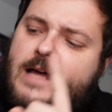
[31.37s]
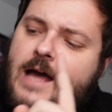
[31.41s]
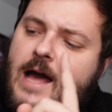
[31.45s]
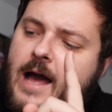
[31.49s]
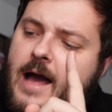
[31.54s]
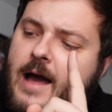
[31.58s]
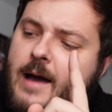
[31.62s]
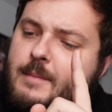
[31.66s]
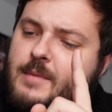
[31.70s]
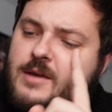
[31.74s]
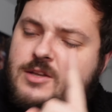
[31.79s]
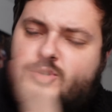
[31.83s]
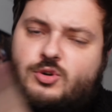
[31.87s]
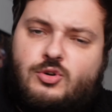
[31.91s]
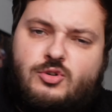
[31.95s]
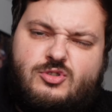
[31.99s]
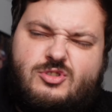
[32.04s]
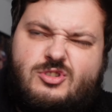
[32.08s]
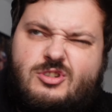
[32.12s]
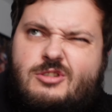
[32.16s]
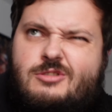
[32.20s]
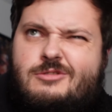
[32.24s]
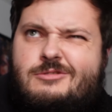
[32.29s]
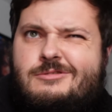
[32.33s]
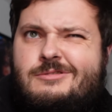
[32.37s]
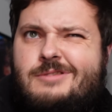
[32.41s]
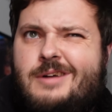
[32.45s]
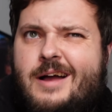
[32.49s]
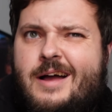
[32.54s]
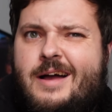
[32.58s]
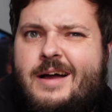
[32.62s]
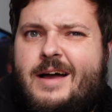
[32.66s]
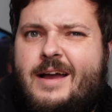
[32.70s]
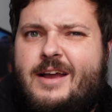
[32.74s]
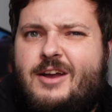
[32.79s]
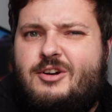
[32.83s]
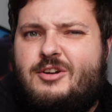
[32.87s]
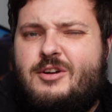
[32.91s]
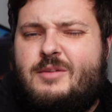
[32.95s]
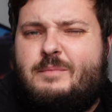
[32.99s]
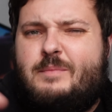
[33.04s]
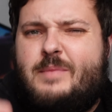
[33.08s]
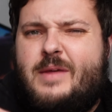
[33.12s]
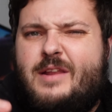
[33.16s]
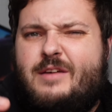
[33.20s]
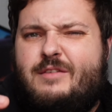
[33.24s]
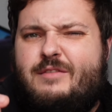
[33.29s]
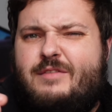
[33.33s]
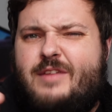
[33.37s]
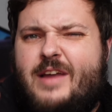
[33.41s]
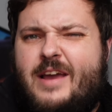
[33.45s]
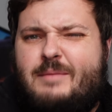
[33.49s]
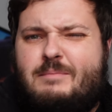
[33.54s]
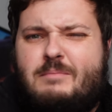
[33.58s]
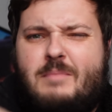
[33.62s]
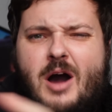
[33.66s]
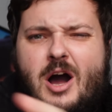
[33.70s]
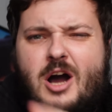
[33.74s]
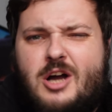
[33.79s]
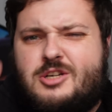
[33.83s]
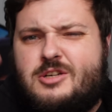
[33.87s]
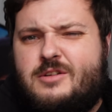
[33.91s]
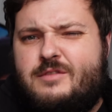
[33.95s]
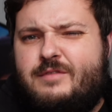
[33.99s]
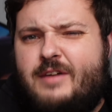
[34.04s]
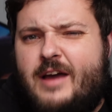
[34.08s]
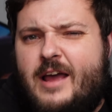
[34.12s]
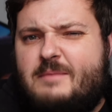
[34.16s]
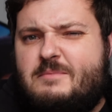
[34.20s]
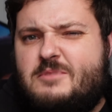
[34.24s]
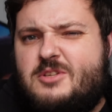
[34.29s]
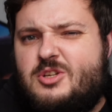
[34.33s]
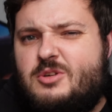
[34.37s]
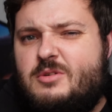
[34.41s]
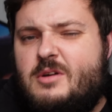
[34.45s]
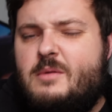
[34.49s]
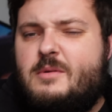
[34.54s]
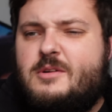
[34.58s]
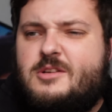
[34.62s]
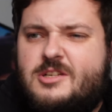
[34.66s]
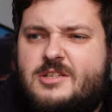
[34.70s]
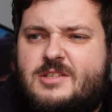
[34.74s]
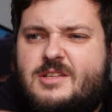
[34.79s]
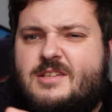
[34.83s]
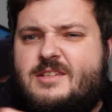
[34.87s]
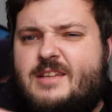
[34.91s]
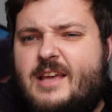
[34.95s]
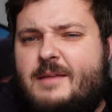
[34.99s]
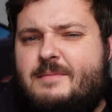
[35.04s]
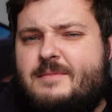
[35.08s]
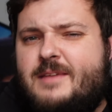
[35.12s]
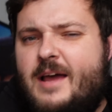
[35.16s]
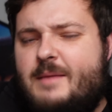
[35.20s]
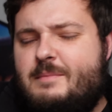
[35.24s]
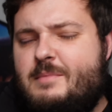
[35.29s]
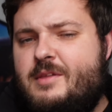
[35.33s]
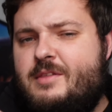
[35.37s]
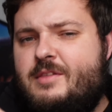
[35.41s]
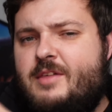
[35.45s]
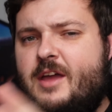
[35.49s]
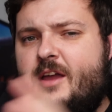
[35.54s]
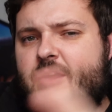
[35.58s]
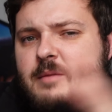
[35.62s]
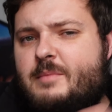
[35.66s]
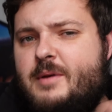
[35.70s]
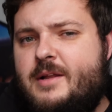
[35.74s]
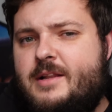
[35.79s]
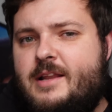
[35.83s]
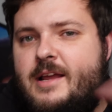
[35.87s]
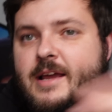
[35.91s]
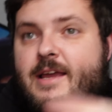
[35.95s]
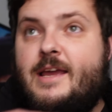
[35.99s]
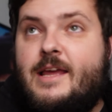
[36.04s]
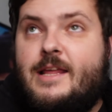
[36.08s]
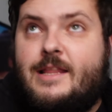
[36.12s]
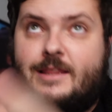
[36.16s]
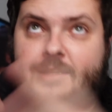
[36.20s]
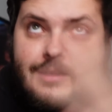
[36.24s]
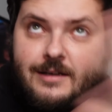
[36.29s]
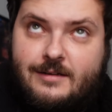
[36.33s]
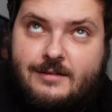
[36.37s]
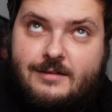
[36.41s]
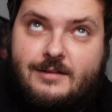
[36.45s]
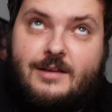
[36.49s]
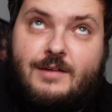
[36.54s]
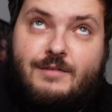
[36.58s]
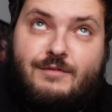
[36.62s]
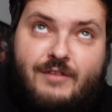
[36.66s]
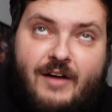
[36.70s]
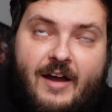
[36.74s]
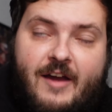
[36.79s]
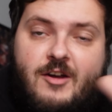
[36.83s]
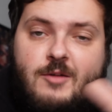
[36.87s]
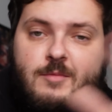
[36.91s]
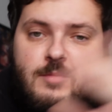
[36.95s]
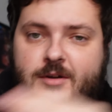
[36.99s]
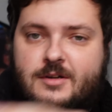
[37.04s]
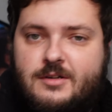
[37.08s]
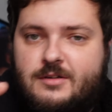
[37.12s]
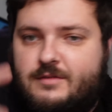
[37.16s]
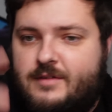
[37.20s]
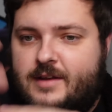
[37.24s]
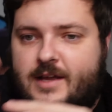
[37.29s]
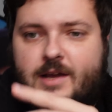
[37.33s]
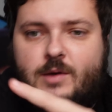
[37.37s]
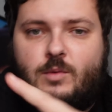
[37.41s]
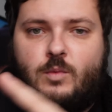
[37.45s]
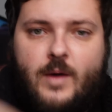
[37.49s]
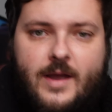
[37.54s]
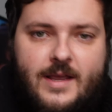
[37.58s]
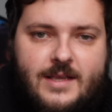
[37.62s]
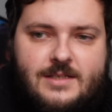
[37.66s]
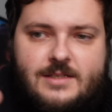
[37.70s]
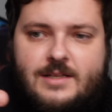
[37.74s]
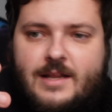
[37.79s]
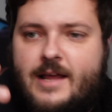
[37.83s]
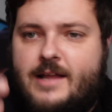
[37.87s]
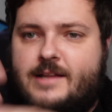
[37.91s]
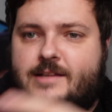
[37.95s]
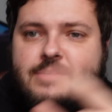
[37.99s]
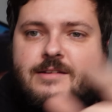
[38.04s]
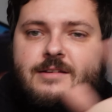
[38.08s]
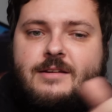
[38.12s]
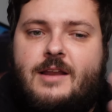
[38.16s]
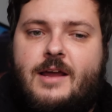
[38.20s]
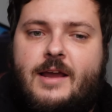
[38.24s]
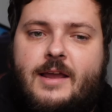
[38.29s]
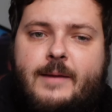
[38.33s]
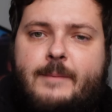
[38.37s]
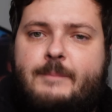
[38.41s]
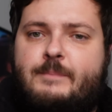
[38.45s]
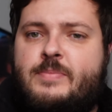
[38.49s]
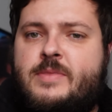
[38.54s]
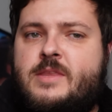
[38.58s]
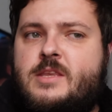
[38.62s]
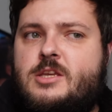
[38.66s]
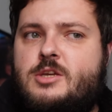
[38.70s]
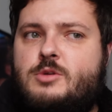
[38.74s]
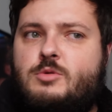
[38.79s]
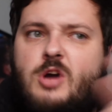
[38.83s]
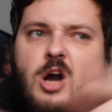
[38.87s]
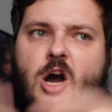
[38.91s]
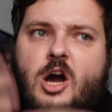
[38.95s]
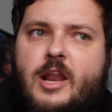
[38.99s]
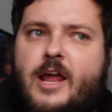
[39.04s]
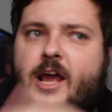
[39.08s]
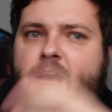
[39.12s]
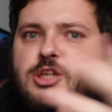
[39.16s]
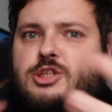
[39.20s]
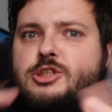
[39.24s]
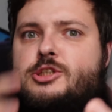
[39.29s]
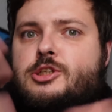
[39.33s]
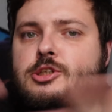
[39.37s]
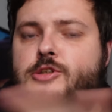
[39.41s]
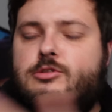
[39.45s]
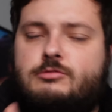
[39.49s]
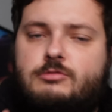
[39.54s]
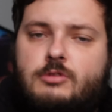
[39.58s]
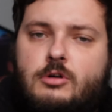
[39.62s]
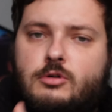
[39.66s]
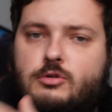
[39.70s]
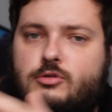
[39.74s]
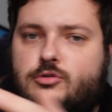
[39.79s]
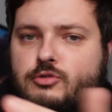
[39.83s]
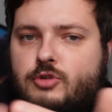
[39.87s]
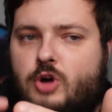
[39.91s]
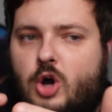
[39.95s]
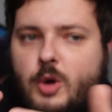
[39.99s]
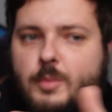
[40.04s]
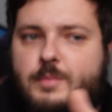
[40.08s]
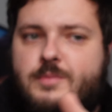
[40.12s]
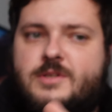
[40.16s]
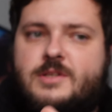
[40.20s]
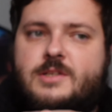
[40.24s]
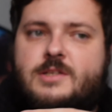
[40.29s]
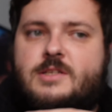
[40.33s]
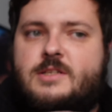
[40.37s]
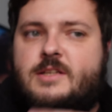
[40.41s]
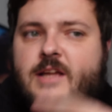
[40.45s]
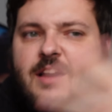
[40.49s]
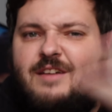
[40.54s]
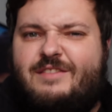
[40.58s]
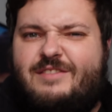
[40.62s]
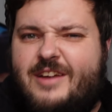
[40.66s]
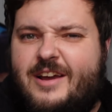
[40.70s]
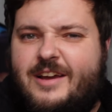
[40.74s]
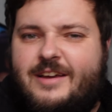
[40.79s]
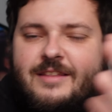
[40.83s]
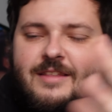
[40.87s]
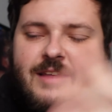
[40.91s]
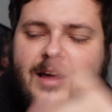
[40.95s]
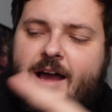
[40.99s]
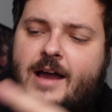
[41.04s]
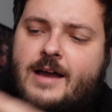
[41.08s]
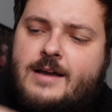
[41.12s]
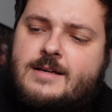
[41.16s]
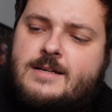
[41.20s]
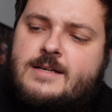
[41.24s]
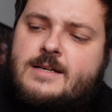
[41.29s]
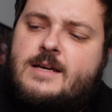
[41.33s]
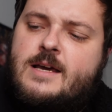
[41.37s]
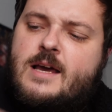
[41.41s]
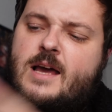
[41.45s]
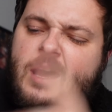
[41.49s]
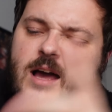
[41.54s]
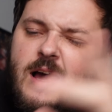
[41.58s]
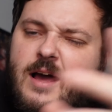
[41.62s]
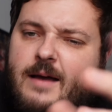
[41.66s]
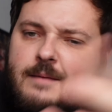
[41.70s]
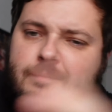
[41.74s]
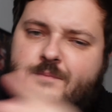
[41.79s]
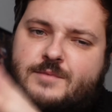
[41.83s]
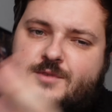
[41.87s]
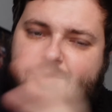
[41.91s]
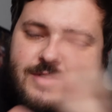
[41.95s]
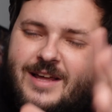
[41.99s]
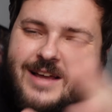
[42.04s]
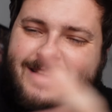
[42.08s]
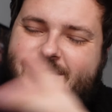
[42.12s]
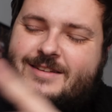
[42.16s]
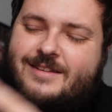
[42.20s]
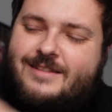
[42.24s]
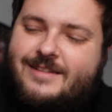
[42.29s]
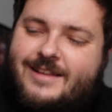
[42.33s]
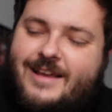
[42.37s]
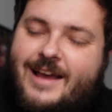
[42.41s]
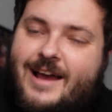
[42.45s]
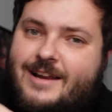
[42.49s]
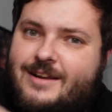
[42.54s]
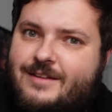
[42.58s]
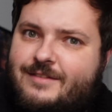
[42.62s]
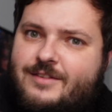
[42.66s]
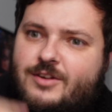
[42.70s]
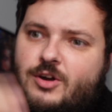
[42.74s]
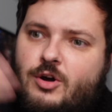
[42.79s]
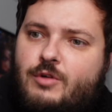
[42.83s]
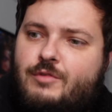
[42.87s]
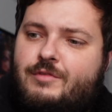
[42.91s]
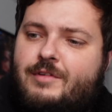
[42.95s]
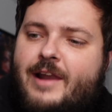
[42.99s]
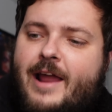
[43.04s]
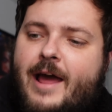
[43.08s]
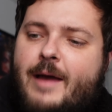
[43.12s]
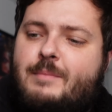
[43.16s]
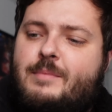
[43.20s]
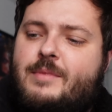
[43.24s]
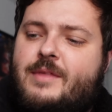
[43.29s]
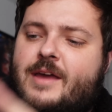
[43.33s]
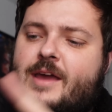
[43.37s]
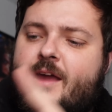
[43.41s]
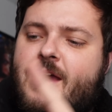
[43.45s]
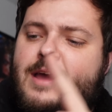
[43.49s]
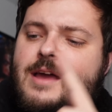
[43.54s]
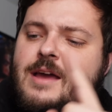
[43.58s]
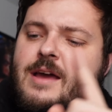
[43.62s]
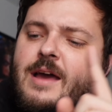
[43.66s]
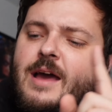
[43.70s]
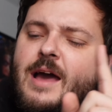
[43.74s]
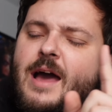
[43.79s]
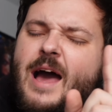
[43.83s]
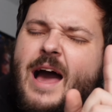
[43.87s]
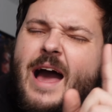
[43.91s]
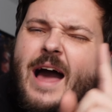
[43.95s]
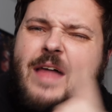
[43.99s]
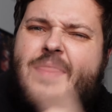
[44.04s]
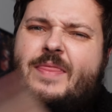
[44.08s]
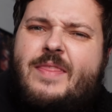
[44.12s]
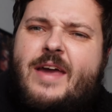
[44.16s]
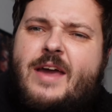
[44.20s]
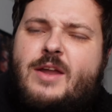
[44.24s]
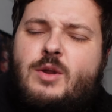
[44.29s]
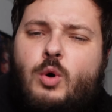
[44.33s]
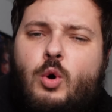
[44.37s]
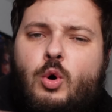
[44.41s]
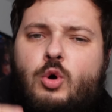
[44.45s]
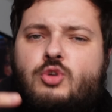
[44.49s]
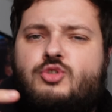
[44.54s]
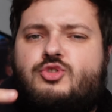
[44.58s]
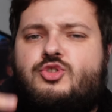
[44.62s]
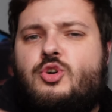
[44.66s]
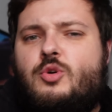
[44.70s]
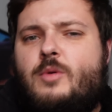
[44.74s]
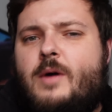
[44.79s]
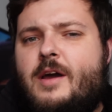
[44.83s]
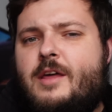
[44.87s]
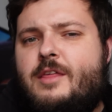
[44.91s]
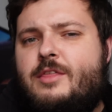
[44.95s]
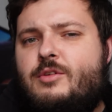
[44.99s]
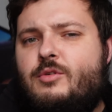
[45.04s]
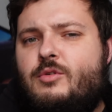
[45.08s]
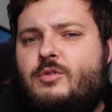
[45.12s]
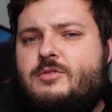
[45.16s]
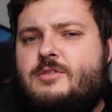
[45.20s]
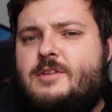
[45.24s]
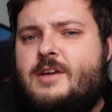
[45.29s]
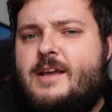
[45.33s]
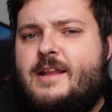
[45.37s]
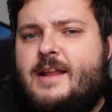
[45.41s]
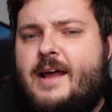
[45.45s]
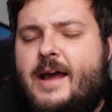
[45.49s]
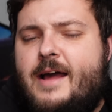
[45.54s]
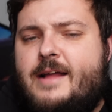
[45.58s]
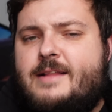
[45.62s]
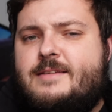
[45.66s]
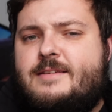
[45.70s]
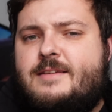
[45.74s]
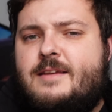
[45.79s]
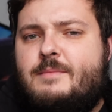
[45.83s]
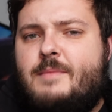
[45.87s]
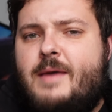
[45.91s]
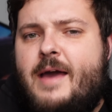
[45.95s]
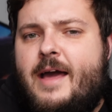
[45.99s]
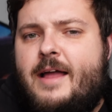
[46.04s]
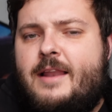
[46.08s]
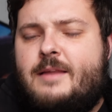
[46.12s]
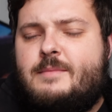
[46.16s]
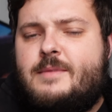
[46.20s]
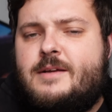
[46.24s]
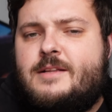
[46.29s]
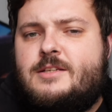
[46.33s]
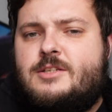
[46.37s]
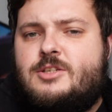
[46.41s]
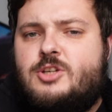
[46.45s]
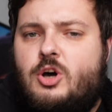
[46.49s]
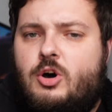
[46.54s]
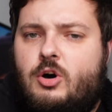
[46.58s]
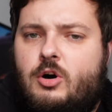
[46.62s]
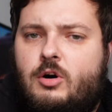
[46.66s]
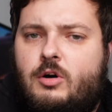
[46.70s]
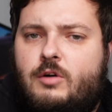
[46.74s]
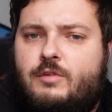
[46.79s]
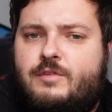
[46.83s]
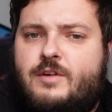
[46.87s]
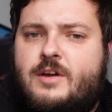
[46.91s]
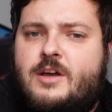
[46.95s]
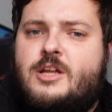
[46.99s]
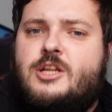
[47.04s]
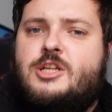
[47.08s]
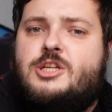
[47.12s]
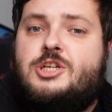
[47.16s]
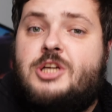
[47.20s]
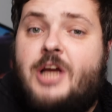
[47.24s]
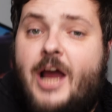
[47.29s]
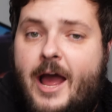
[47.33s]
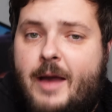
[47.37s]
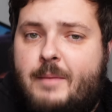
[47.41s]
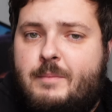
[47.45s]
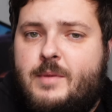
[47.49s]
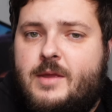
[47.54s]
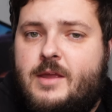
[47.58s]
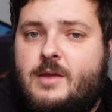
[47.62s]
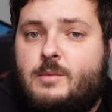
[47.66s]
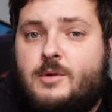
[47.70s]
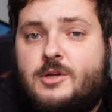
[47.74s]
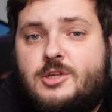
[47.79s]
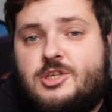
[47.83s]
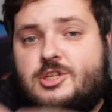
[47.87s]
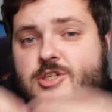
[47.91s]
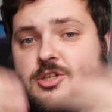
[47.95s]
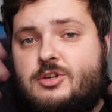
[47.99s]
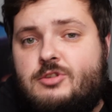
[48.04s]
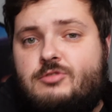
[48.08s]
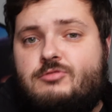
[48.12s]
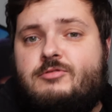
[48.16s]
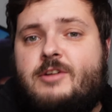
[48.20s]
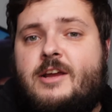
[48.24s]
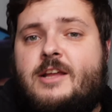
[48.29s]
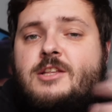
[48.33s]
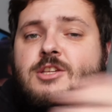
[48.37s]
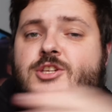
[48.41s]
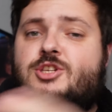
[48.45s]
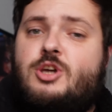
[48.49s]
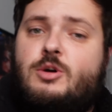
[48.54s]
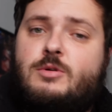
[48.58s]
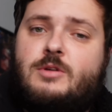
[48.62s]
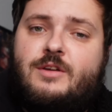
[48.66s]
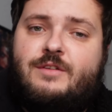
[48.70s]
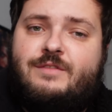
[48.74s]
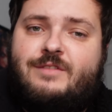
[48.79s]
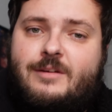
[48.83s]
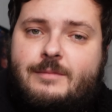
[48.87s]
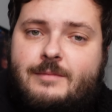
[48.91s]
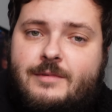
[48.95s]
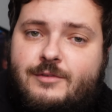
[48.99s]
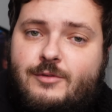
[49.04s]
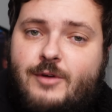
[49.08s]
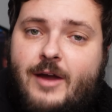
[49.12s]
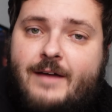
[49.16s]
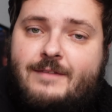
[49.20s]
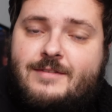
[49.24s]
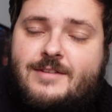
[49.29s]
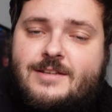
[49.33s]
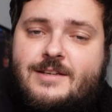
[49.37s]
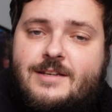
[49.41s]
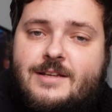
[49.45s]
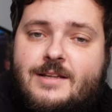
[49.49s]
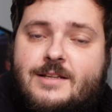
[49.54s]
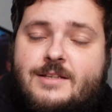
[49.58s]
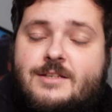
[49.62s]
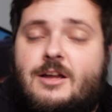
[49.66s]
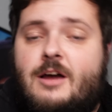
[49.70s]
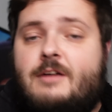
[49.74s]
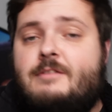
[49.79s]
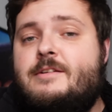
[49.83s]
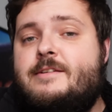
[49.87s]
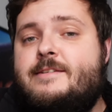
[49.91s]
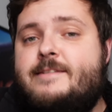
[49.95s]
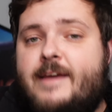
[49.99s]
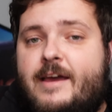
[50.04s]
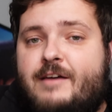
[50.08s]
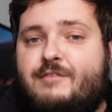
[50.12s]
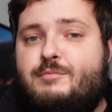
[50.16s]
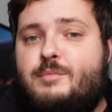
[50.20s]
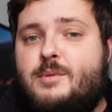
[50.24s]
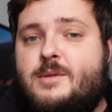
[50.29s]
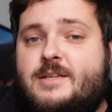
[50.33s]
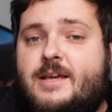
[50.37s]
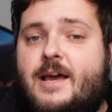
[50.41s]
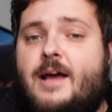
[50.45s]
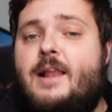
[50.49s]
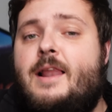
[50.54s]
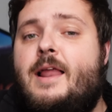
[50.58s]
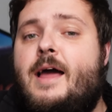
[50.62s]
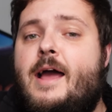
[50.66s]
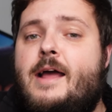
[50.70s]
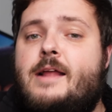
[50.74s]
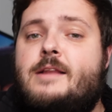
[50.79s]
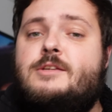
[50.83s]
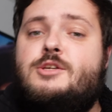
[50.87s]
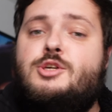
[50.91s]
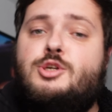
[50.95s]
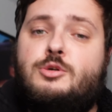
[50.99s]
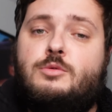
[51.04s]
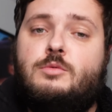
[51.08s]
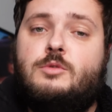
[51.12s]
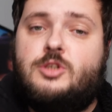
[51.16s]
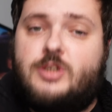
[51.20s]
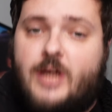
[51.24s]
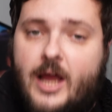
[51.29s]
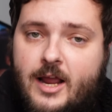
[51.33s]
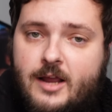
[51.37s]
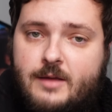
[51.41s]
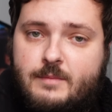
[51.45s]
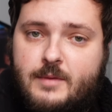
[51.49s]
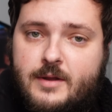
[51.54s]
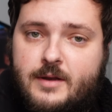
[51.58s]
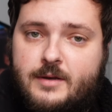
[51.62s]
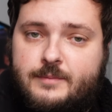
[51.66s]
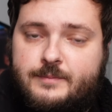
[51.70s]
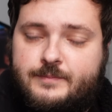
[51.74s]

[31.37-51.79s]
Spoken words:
It's also got a bit of like Martian vibes to it, which is the same type of thing, but like in the environment of like wasteland, and like you can't actually grow crops and stuff like that. So that's kind of the overlap there. And then also I thought it had some elements of Chappie, which is a great Sony film if you haven't seen it, starring Dev Patel and Hugh Jackman.